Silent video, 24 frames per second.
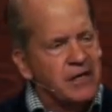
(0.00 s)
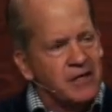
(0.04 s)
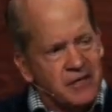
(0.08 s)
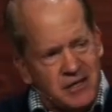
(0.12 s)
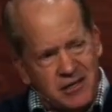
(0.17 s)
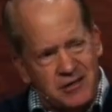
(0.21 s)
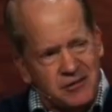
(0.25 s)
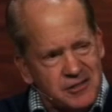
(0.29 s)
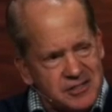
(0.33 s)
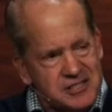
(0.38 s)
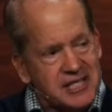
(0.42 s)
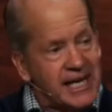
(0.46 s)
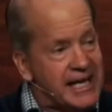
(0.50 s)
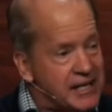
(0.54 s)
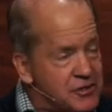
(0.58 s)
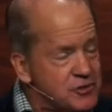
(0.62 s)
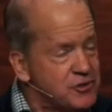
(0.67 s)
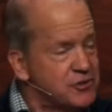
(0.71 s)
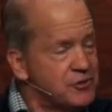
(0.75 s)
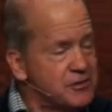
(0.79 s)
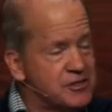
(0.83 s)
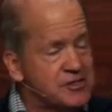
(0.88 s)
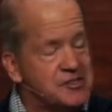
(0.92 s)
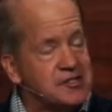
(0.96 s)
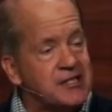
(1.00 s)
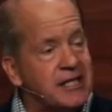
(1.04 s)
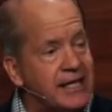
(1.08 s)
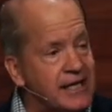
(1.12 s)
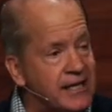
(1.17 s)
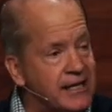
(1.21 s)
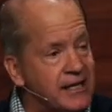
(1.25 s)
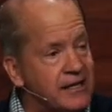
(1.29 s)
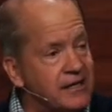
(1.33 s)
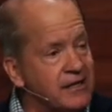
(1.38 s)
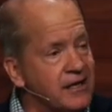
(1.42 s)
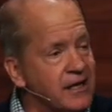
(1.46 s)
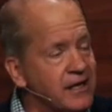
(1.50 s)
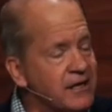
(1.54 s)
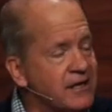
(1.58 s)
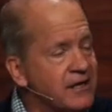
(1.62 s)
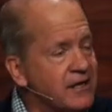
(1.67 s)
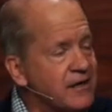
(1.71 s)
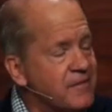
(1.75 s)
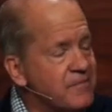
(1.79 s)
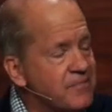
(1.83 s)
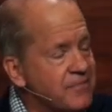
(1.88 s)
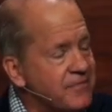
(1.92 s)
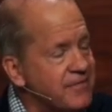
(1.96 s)
You know, it's interesting
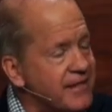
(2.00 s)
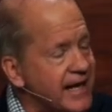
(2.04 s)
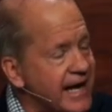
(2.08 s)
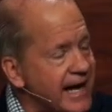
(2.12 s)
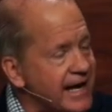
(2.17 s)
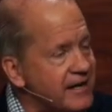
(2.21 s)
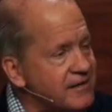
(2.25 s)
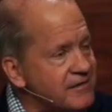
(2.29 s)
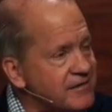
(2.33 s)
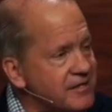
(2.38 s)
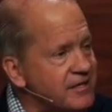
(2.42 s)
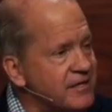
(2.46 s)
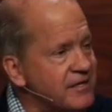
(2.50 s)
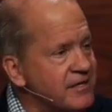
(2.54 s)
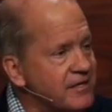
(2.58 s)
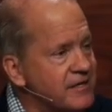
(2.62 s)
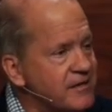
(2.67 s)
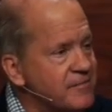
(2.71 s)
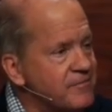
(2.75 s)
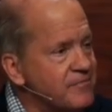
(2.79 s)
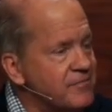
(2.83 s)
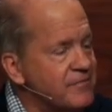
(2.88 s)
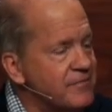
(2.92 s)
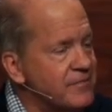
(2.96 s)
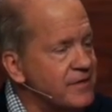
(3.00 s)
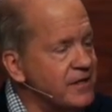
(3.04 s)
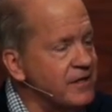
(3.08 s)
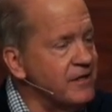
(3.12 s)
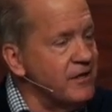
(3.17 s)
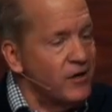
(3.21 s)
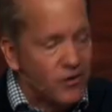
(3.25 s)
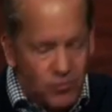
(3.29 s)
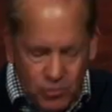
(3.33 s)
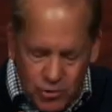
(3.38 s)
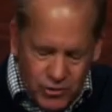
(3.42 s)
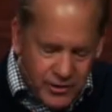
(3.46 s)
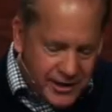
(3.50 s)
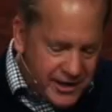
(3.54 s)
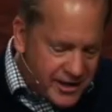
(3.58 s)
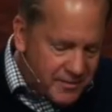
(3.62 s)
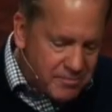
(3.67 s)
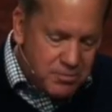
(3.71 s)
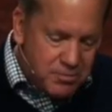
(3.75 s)
that, you know, we're in a